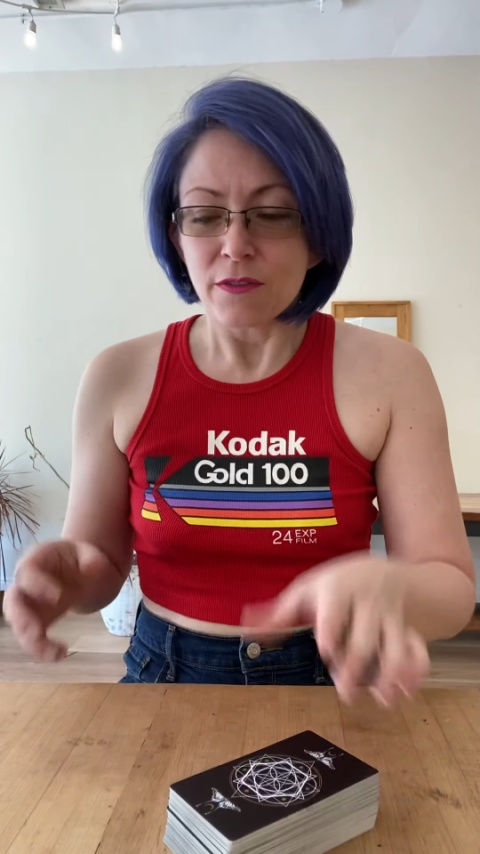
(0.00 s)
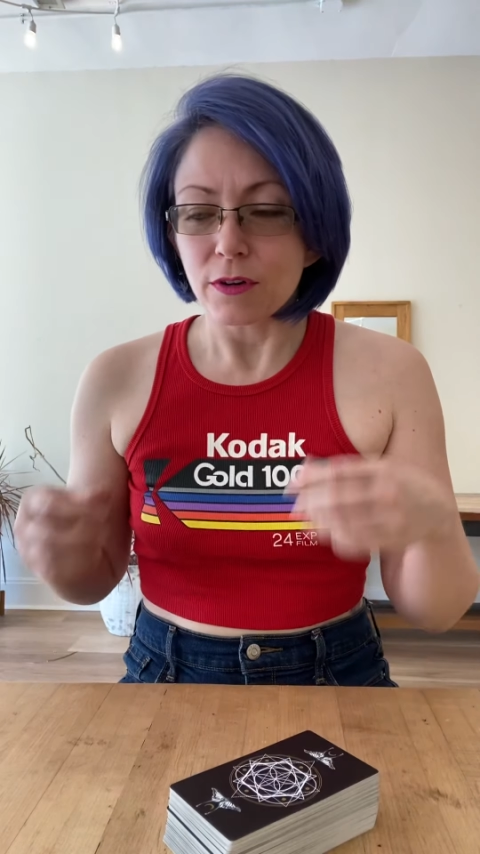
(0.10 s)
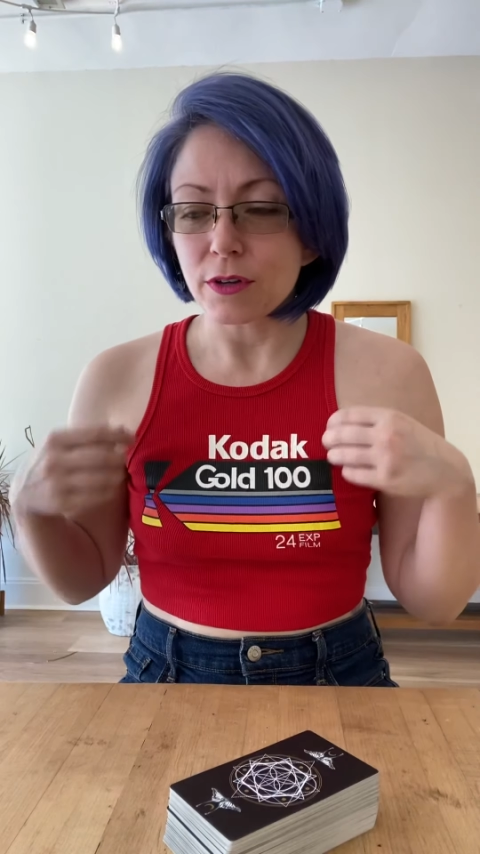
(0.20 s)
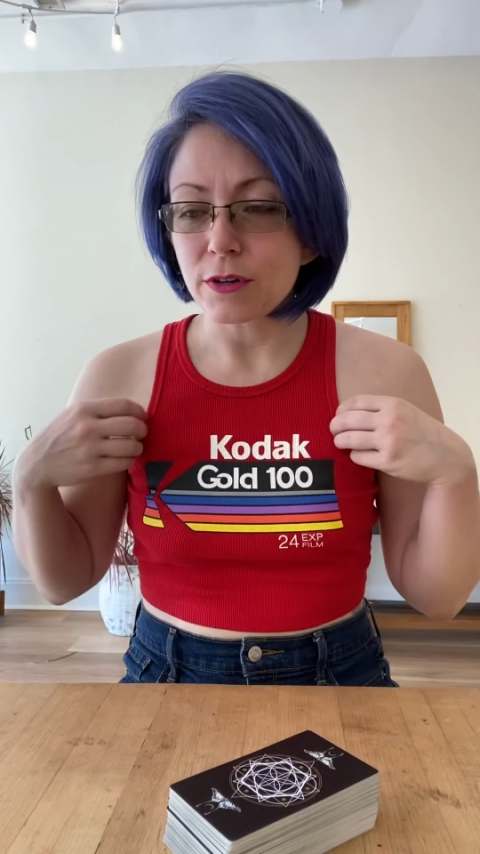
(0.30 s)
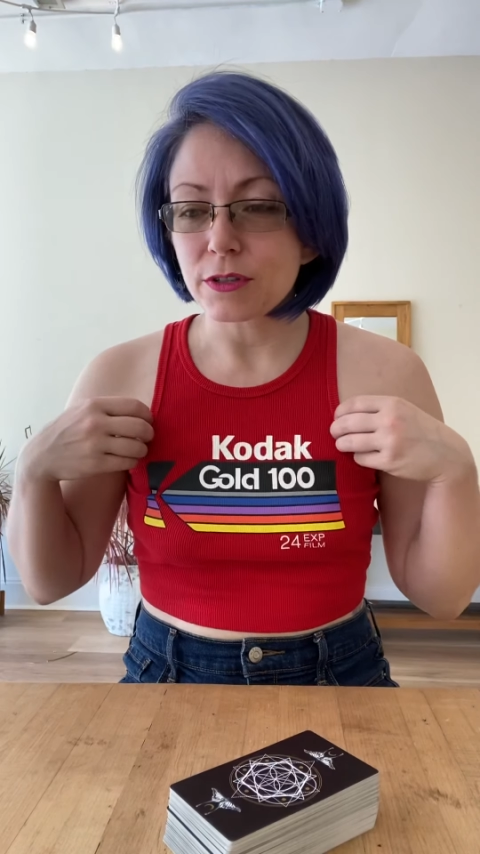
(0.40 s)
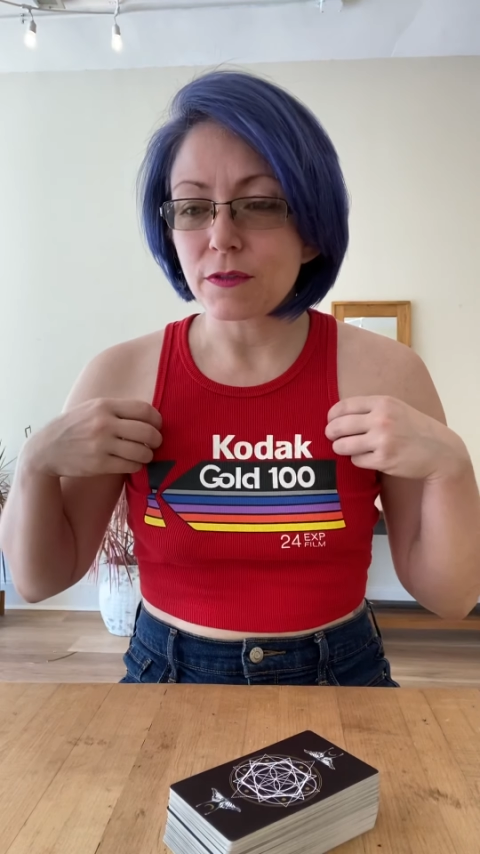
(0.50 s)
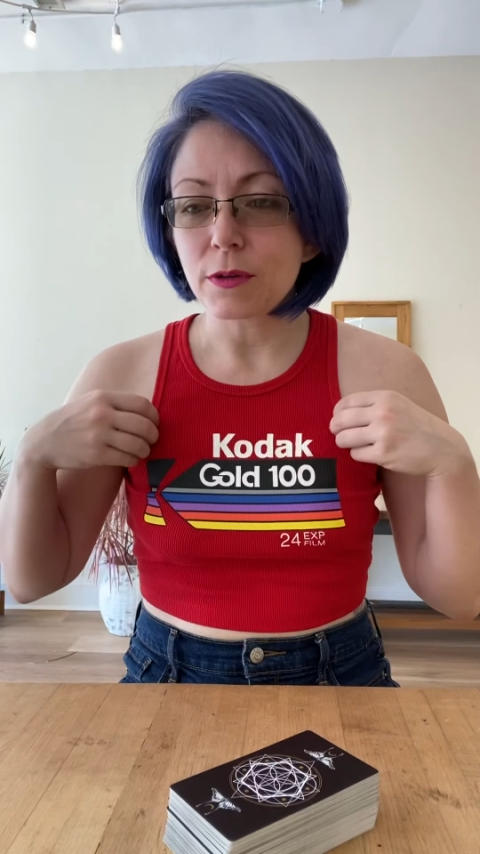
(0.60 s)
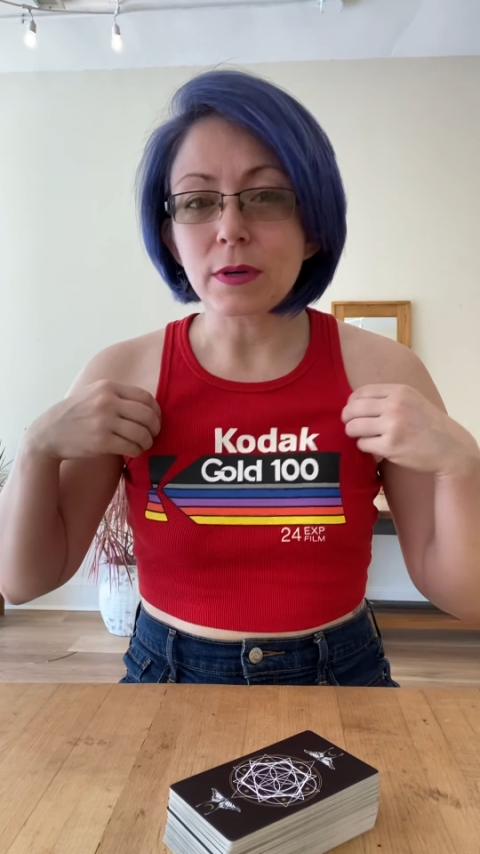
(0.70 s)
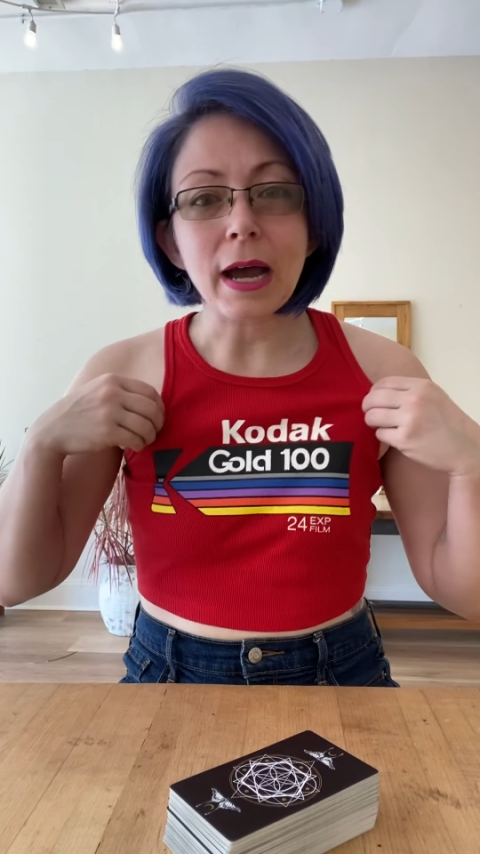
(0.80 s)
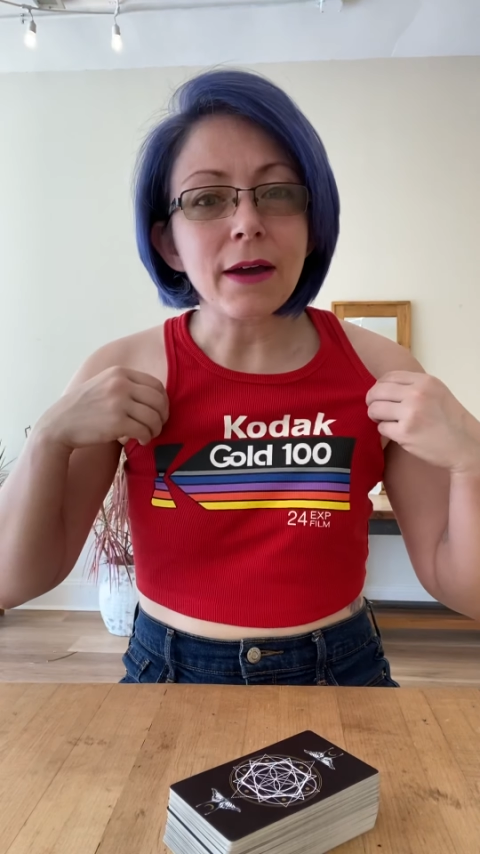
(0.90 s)
For those of
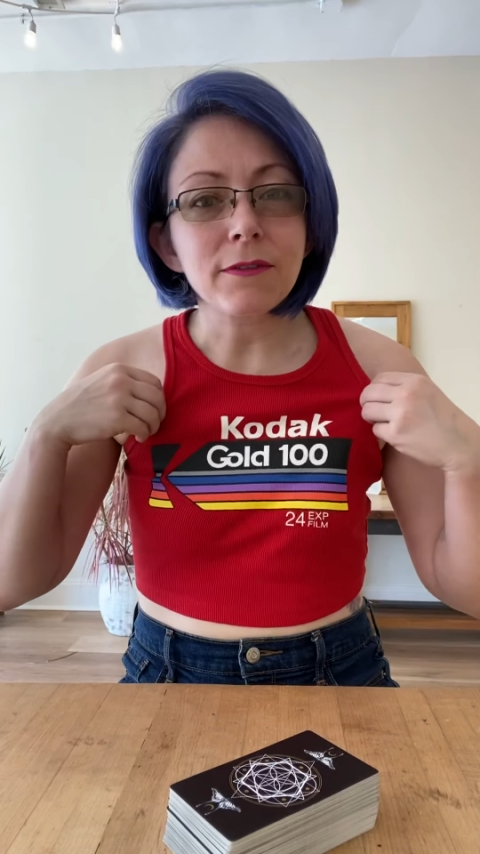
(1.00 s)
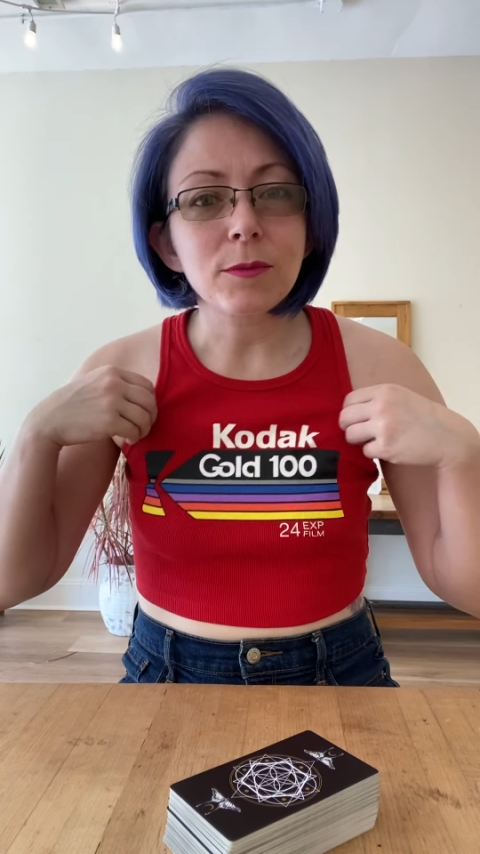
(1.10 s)
you not